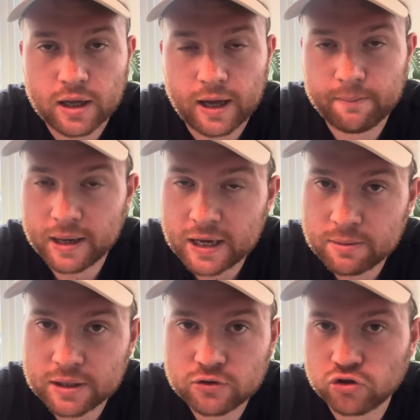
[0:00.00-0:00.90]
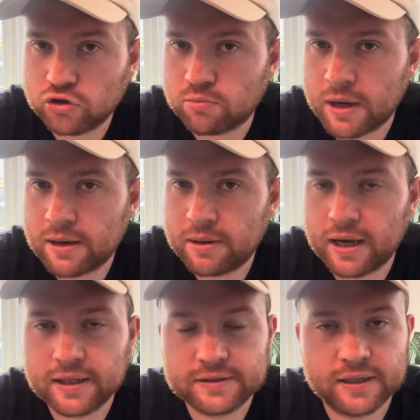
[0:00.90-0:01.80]
And maybe, just maybe,
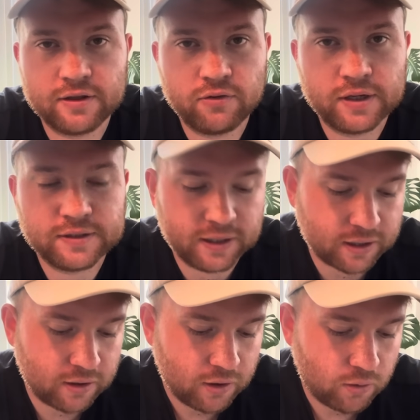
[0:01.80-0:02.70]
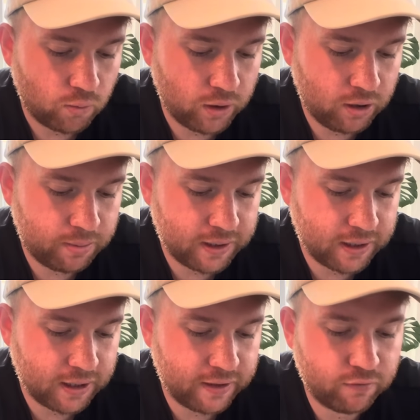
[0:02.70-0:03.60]
Alexander Isak will
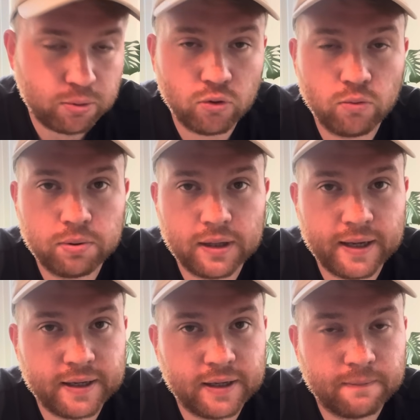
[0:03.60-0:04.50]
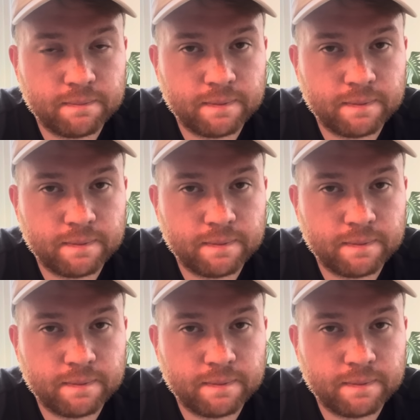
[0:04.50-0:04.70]
be a Liverpool player